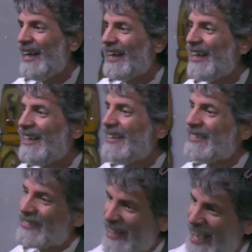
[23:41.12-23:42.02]
it
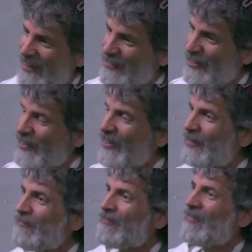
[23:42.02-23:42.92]
was a half truth.
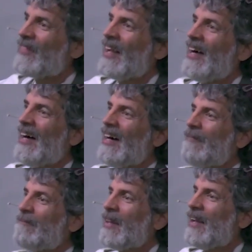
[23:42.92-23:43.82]

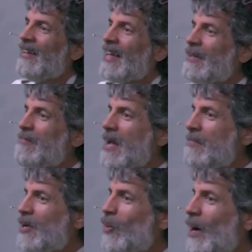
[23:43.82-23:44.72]
Uh, that it may
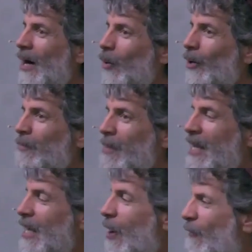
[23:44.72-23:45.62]
be well with me